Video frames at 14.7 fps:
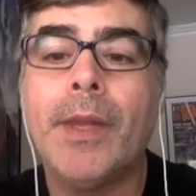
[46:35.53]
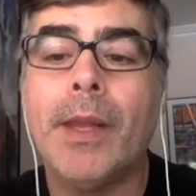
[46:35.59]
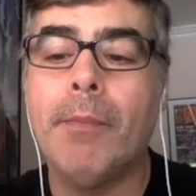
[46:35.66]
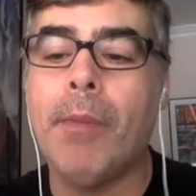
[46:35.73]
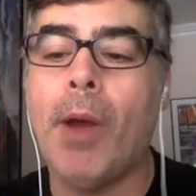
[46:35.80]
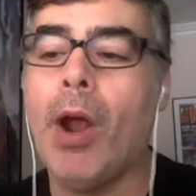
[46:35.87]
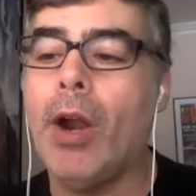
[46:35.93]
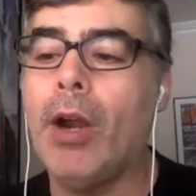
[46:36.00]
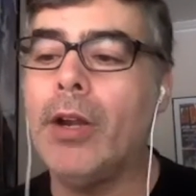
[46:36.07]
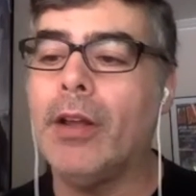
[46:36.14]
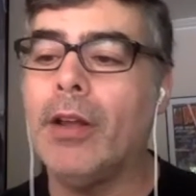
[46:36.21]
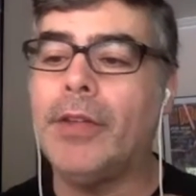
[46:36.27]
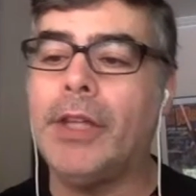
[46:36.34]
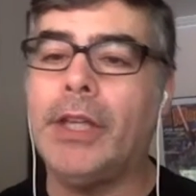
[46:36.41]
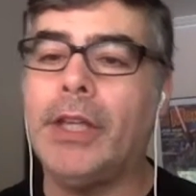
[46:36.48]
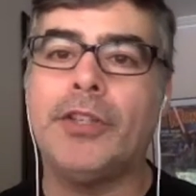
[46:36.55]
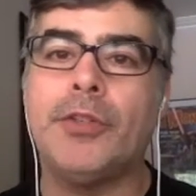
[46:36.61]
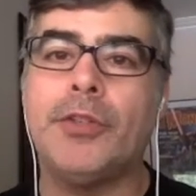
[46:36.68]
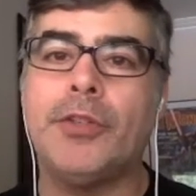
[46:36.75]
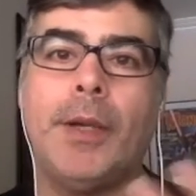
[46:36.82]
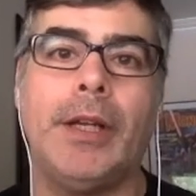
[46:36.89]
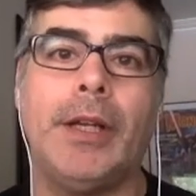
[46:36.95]
part of the
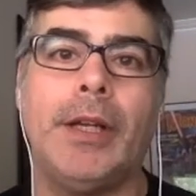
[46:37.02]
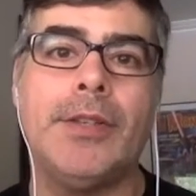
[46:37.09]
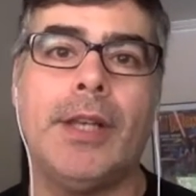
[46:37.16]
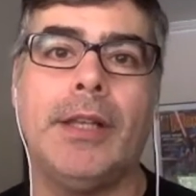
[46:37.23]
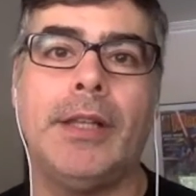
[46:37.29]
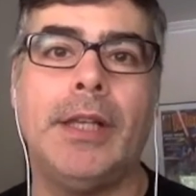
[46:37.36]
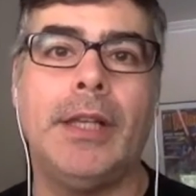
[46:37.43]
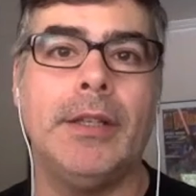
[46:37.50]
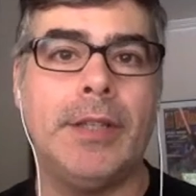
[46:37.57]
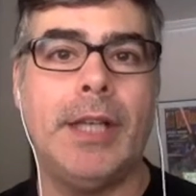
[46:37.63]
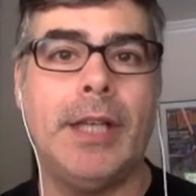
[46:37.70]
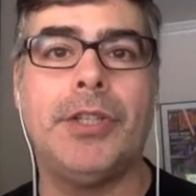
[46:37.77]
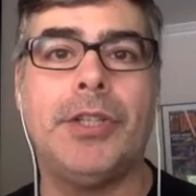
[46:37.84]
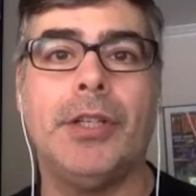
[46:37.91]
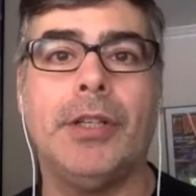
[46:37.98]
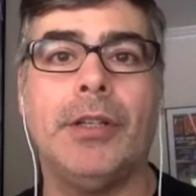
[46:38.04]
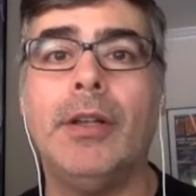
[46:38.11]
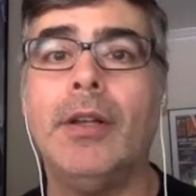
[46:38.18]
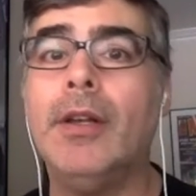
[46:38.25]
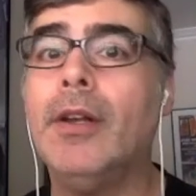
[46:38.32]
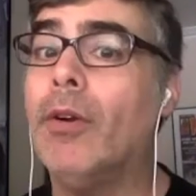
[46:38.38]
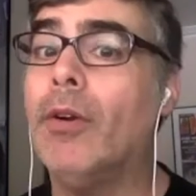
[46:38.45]
experience and the
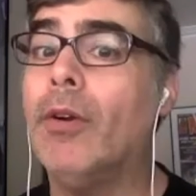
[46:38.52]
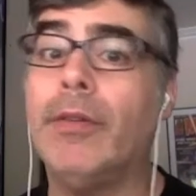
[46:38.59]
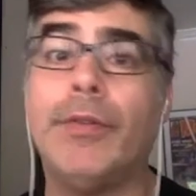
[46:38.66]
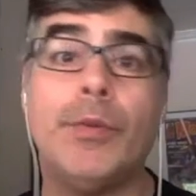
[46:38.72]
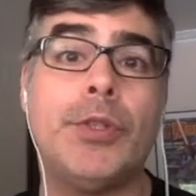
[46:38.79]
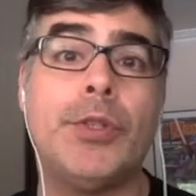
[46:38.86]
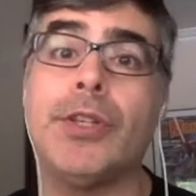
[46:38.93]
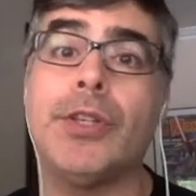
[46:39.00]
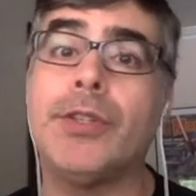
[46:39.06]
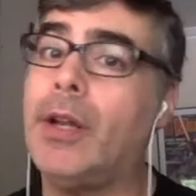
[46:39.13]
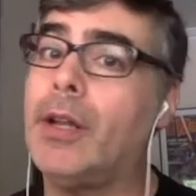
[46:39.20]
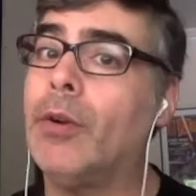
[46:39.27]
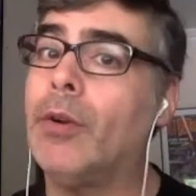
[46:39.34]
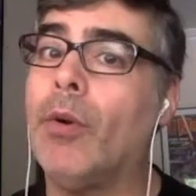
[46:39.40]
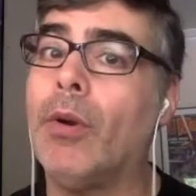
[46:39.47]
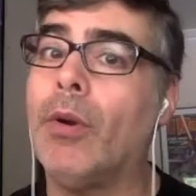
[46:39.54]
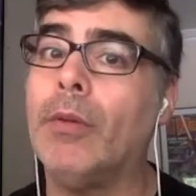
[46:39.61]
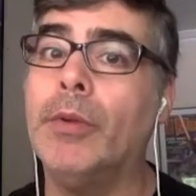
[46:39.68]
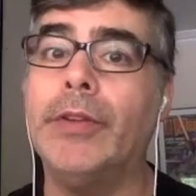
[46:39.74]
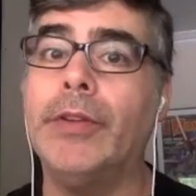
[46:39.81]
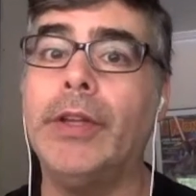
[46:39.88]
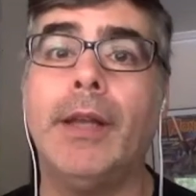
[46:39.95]
intention, or if it was just another horror
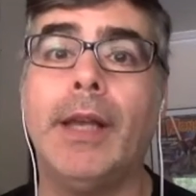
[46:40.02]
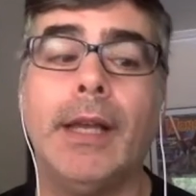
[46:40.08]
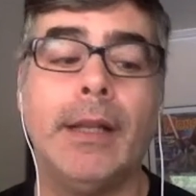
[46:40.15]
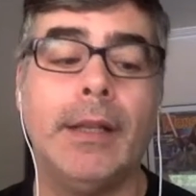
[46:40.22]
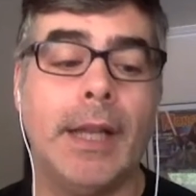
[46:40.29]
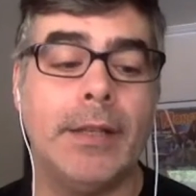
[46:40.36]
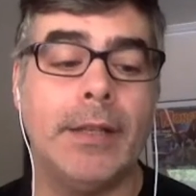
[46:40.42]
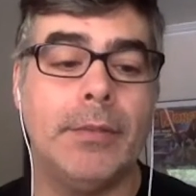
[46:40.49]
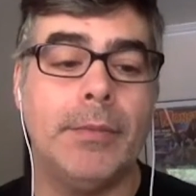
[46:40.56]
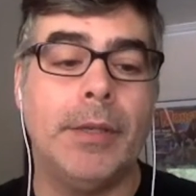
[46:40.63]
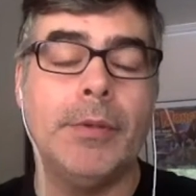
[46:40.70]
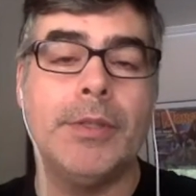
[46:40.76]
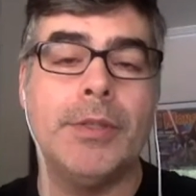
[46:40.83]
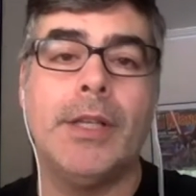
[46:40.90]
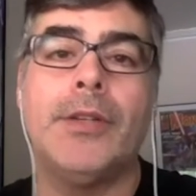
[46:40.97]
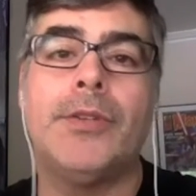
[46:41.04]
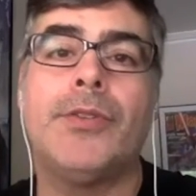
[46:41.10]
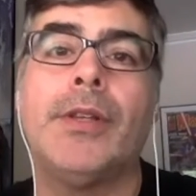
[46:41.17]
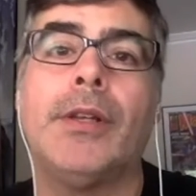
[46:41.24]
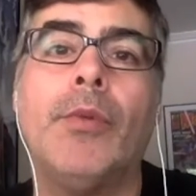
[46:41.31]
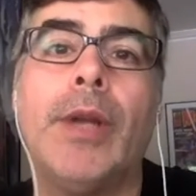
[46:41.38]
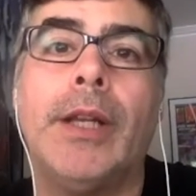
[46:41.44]
movie. And that to me was an
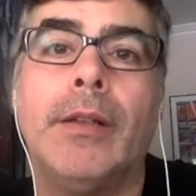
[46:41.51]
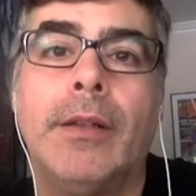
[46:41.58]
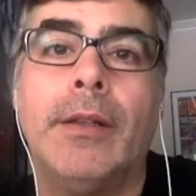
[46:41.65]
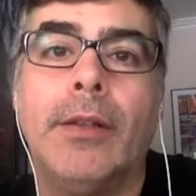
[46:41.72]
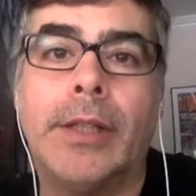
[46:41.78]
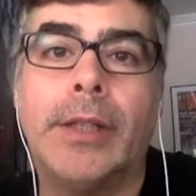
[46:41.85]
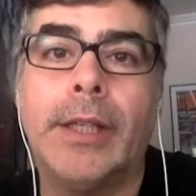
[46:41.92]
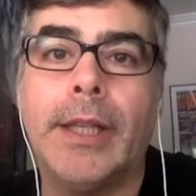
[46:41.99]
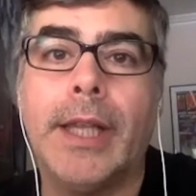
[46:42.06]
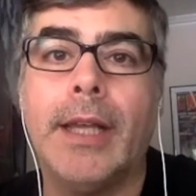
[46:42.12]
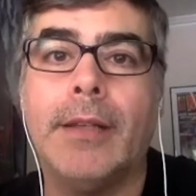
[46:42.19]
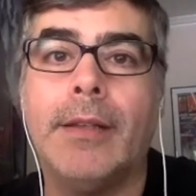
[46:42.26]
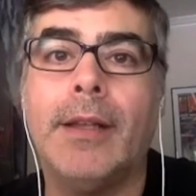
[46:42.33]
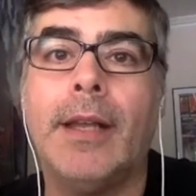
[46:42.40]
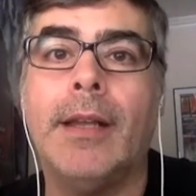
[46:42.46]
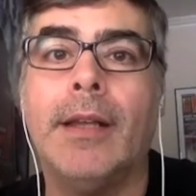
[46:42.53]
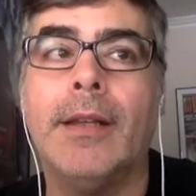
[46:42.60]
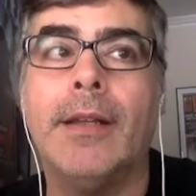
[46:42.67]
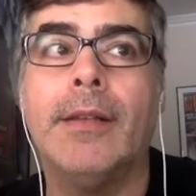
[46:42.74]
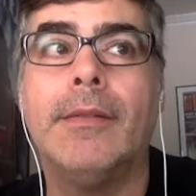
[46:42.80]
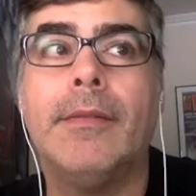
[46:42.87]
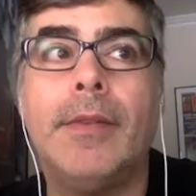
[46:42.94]
interesting way to look at that.
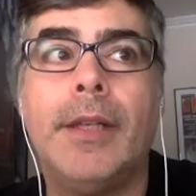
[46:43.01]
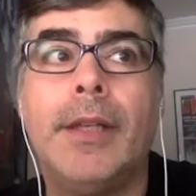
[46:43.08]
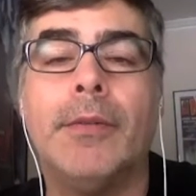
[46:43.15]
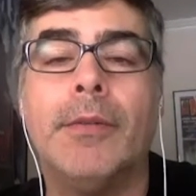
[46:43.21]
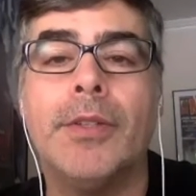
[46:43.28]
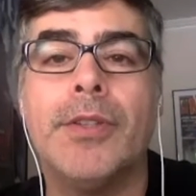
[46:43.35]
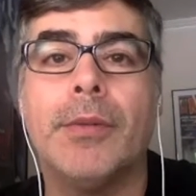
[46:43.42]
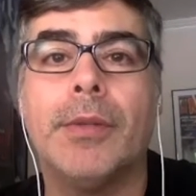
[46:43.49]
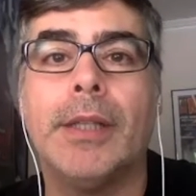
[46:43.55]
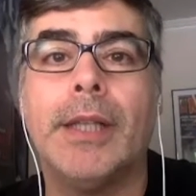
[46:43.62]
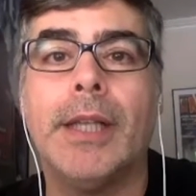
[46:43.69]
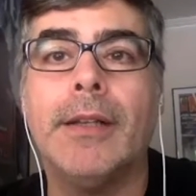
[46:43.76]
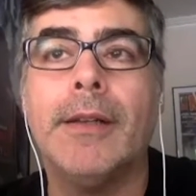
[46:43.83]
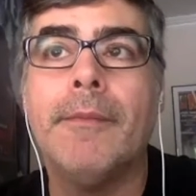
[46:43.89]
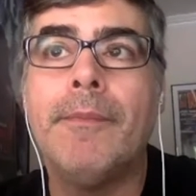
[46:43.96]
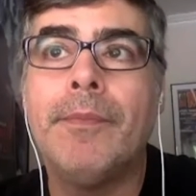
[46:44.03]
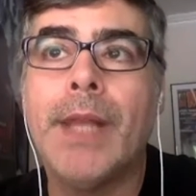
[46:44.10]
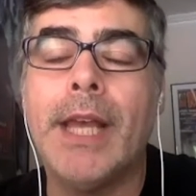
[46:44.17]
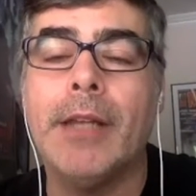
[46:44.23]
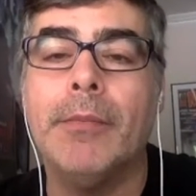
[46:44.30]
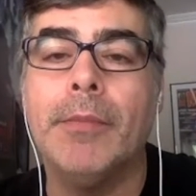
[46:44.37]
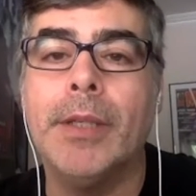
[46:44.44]
Was something that
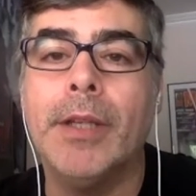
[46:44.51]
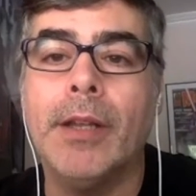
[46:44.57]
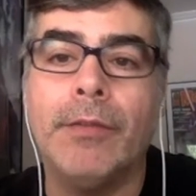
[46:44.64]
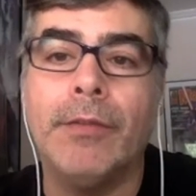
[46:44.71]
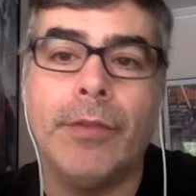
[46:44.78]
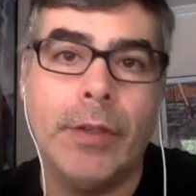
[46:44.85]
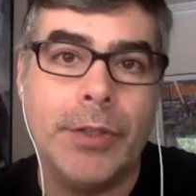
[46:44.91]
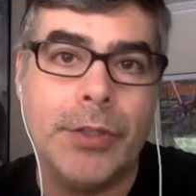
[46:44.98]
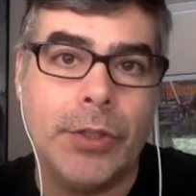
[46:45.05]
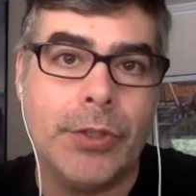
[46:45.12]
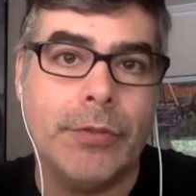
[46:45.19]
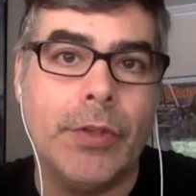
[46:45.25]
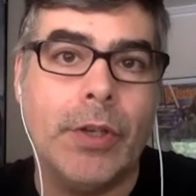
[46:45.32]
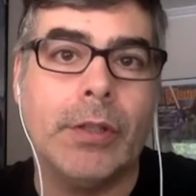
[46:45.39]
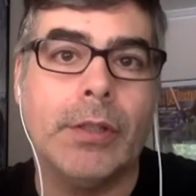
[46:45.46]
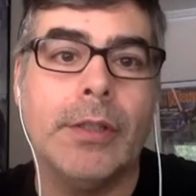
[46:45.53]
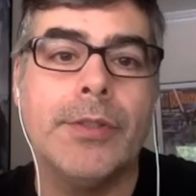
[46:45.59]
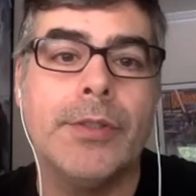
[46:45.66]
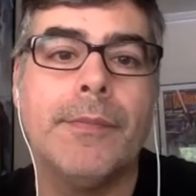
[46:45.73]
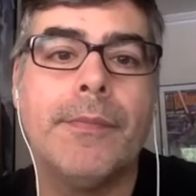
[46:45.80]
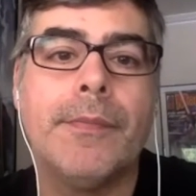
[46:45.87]
hadn't been done for In Search of Darkness.